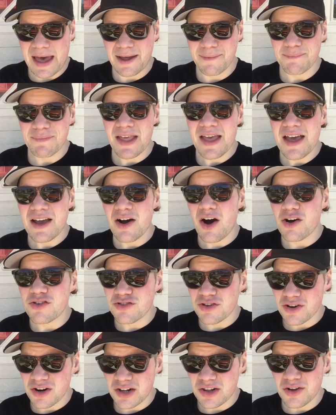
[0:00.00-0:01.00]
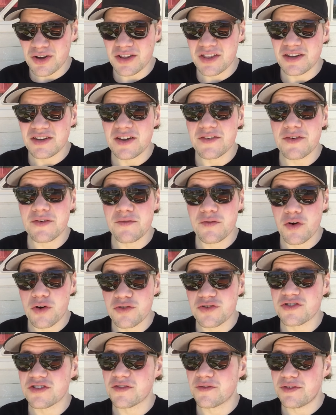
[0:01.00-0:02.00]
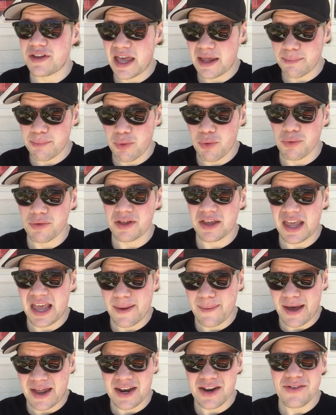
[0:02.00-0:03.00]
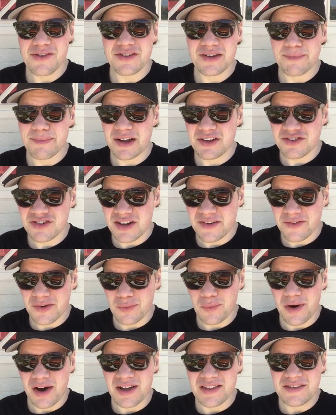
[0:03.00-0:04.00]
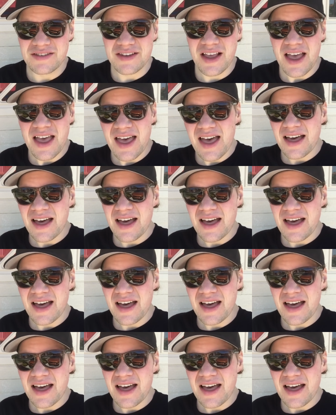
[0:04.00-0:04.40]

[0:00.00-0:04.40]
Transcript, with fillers: out. Also going to look at the different versions of Deadpool that came out. I know there's a bunch of different ones.